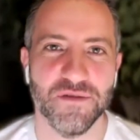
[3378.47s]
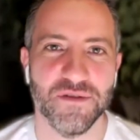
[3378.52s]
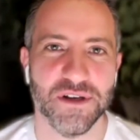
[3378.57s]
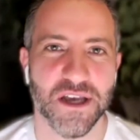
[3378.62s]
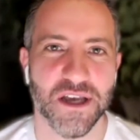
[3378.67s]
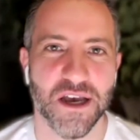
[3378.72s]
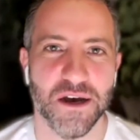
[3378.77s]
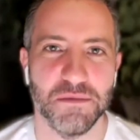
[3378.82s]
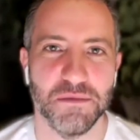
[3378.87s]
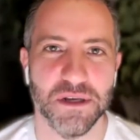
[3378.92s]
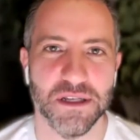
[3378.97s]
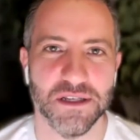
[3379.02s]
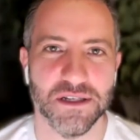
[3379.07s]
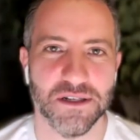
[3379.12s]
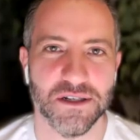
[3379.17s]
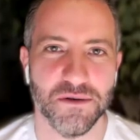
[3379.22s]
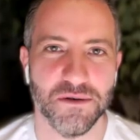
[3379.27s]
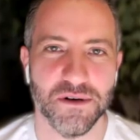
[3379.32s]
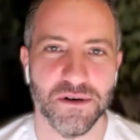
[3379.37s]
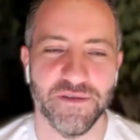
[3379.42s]
us come in
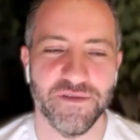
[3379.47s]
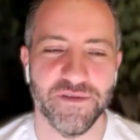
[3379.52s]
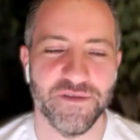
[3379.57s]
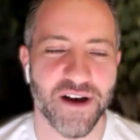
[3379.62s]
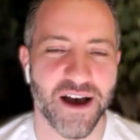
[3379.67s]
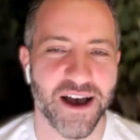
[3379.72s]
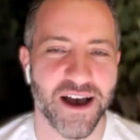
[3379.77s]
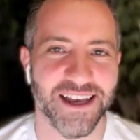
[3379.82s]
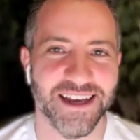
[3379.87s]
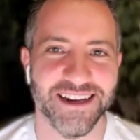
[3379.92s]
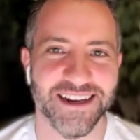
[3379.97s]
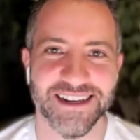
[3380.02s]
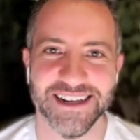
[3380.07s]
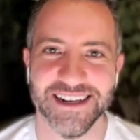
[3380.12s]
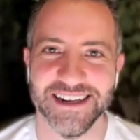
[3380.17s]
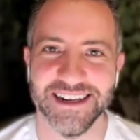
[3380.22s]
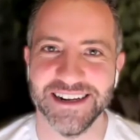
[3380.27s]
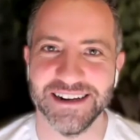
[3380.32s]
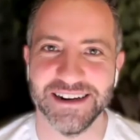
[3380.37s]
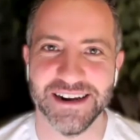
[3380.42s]
so defiant
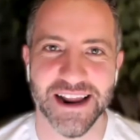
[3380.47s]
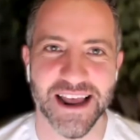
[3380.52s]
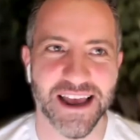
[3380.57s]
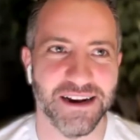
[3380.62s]
and